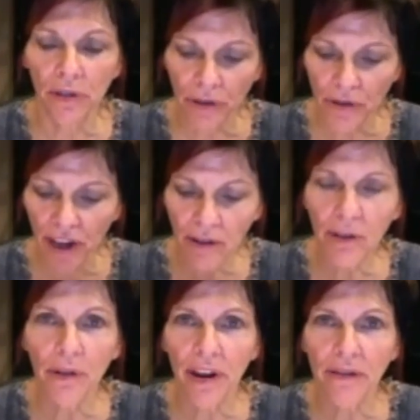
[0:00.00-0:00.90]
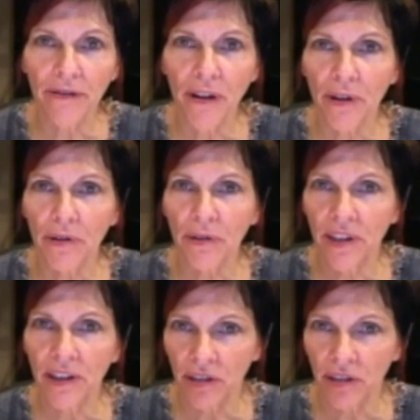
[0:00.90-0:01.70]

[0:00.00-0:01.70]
If you download that photo, does that